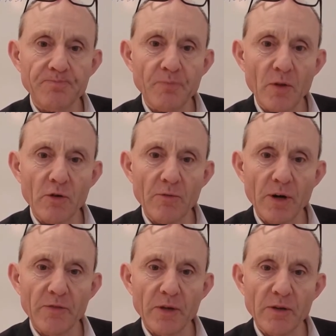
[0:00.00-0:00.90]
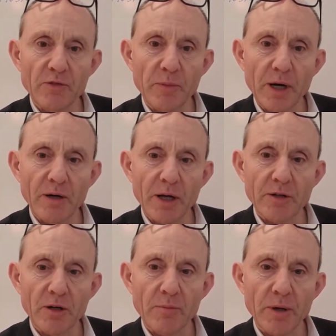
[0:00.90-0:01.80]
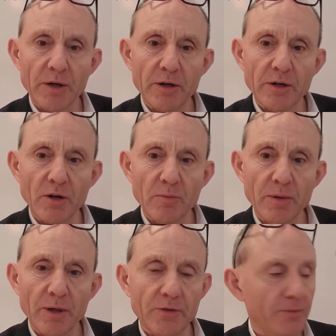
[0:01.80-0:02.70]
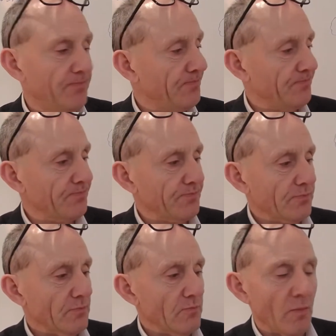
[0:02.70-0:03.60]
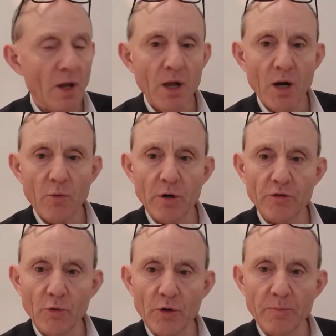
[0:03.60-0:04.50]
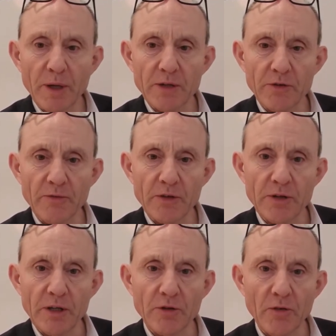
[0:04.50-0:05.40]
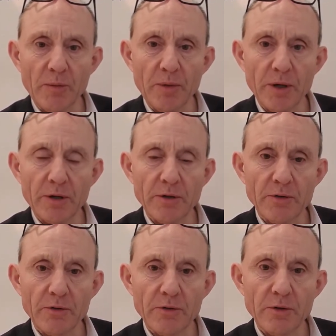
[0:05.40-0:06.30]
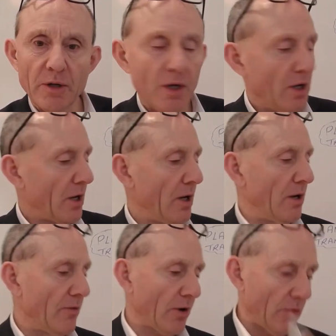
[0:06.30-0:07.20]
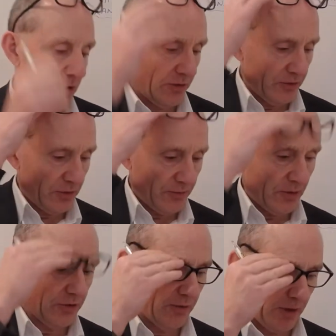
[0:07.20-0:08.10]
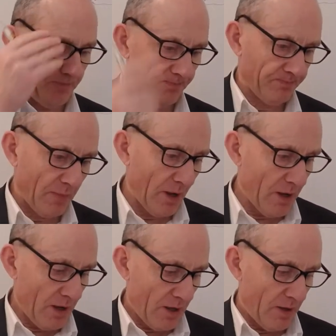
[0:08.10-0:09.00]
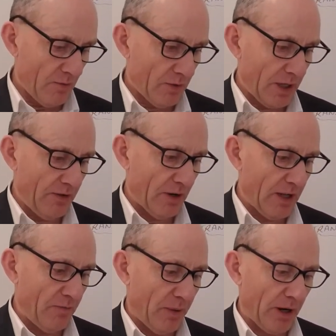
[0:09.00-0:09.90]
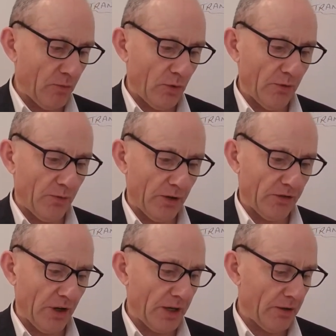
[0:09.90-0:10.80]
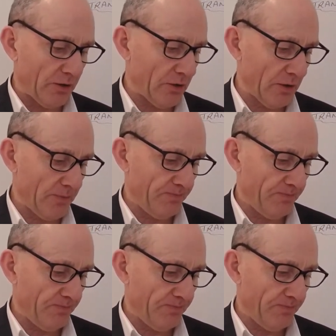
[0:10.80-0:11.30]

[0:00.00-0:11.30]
So you find the spiral and annular pattern in young plants. Whereas older plants have these other patterns. And the question, so first of all, leave part 1 for a second or two.